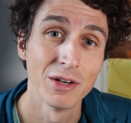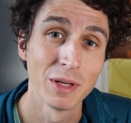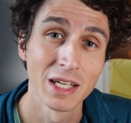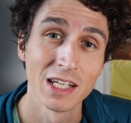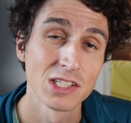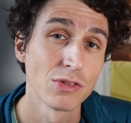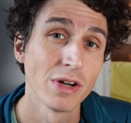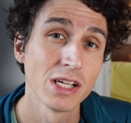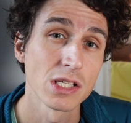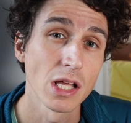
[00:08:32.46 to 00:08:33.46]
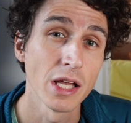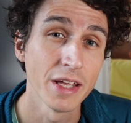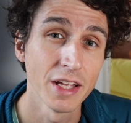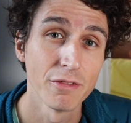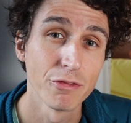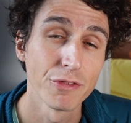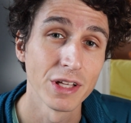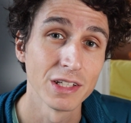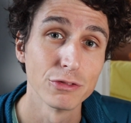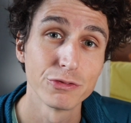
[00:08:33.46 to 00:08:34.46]
we can get to race day and
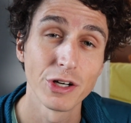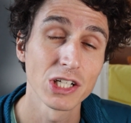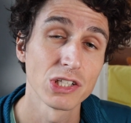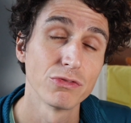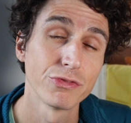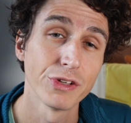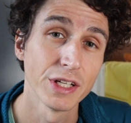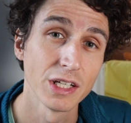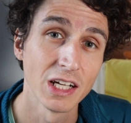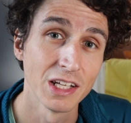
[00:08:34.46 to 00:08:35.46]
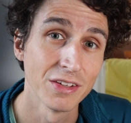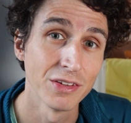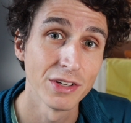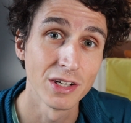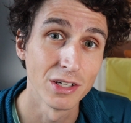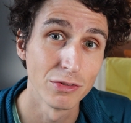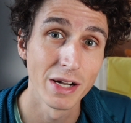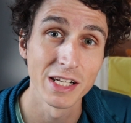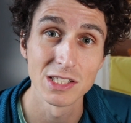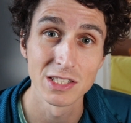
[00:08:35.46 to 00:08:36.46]
feel fresh and fit and
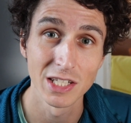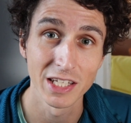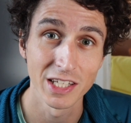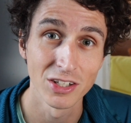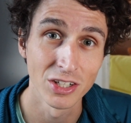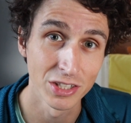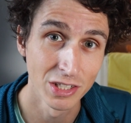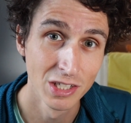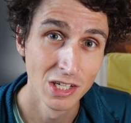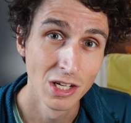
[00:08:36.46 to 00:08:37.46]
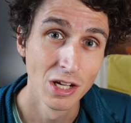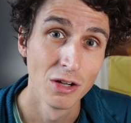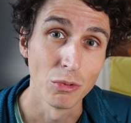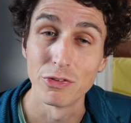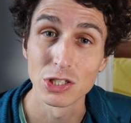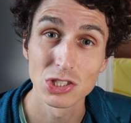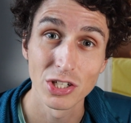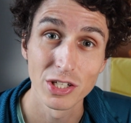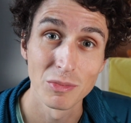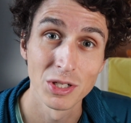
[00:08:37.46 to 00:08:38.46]
ready to take it on with
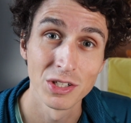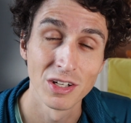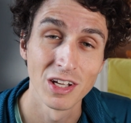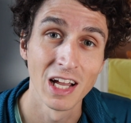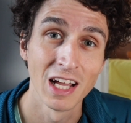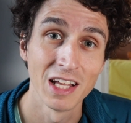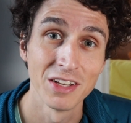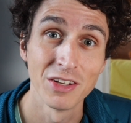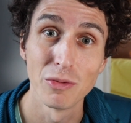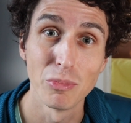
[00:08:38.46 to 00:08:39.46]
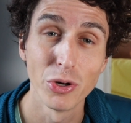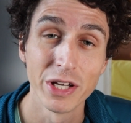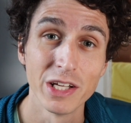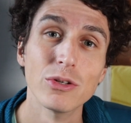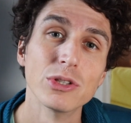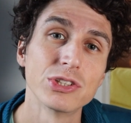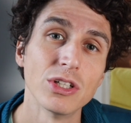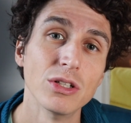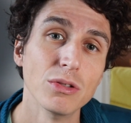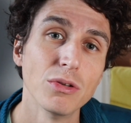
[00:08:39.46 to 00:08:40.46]
excitement, and the body
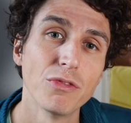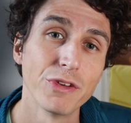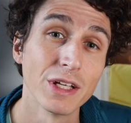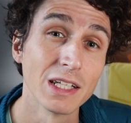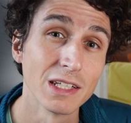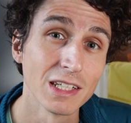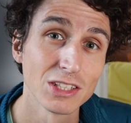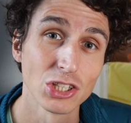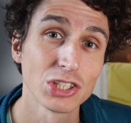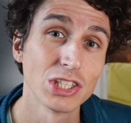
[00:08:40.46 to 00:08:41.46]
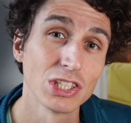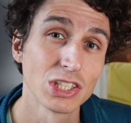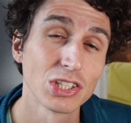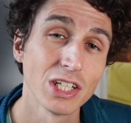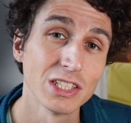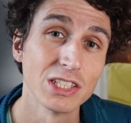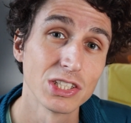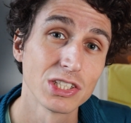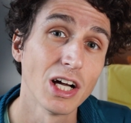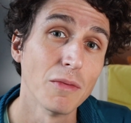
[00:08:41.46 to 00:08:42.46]
also feeling just as excited to
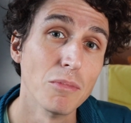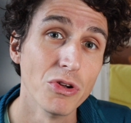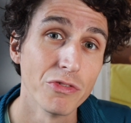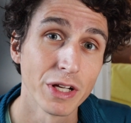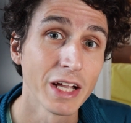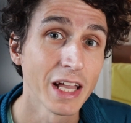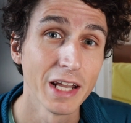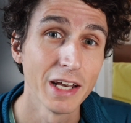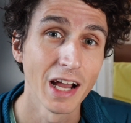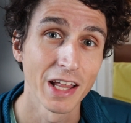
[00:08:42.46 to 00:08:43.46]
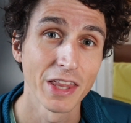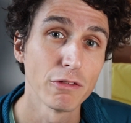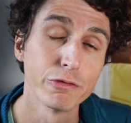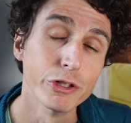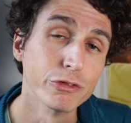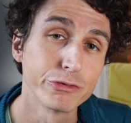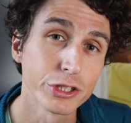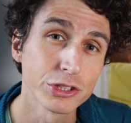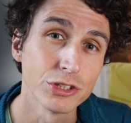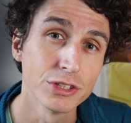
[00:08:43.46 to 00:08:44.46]
start moving again at that full
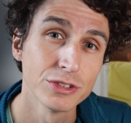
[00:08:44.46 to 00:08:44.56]
throttle.